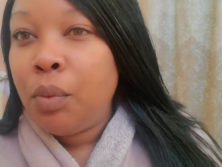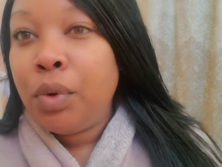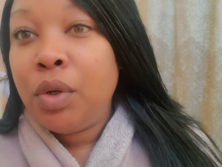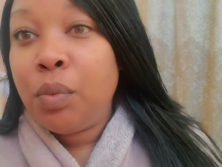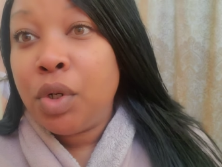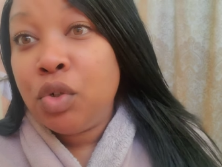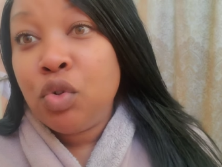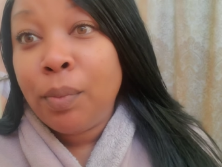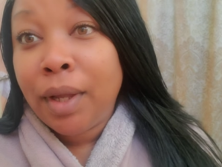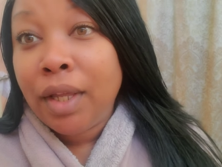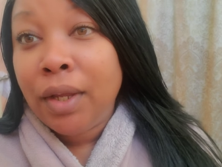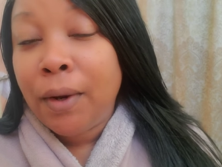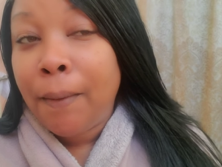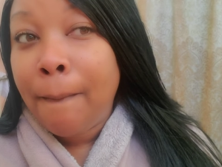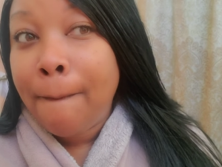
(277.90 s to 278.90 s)
do my
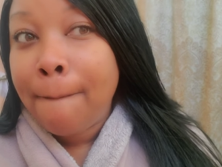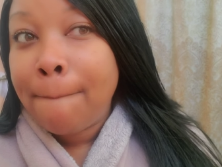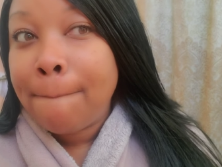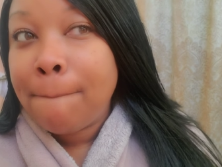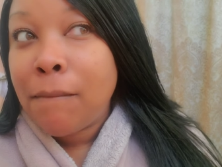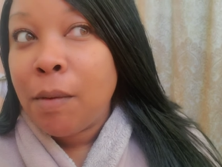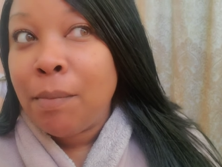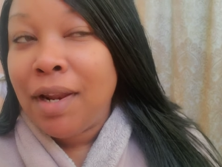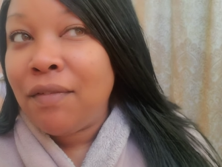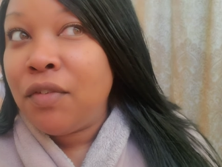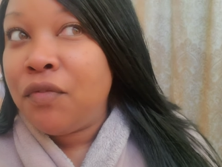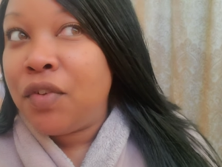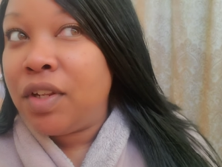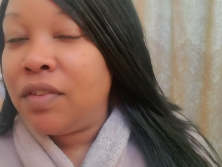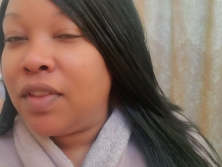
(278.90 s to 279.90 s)
hair. But I have
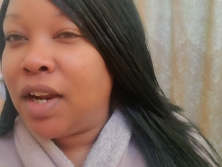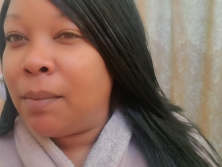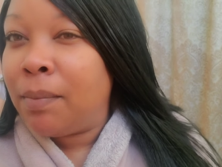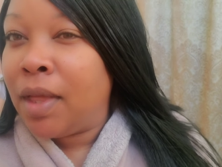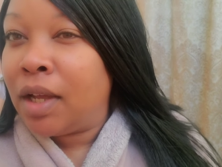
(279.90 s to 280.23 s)
a feeling that I'm